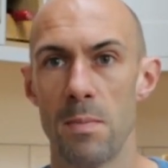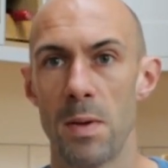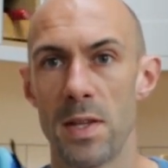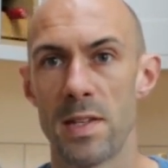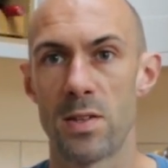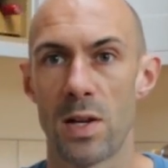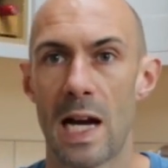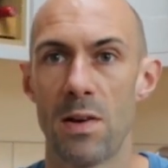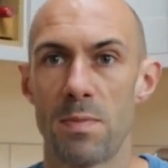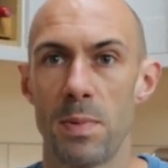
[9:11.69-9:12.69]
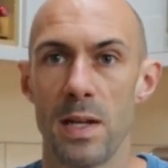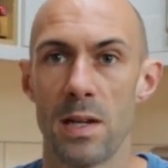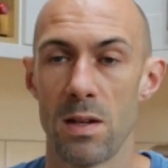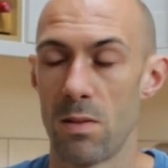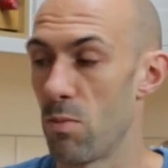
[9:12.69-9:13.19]
but these stuck out as
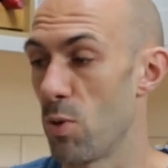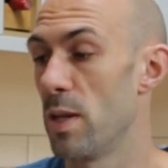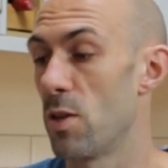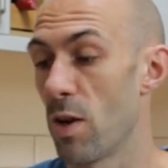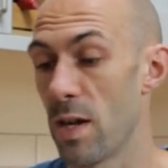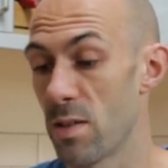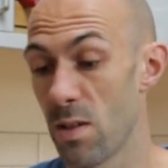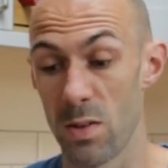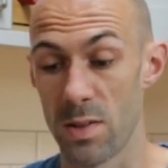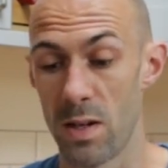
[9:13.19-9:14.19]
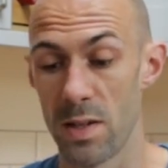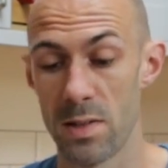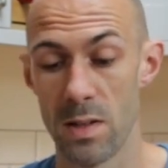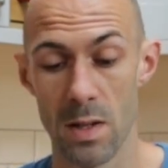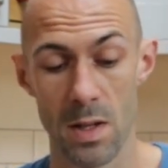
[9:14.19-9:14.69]
being really great. So that was
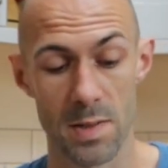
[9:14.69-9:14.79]
nice.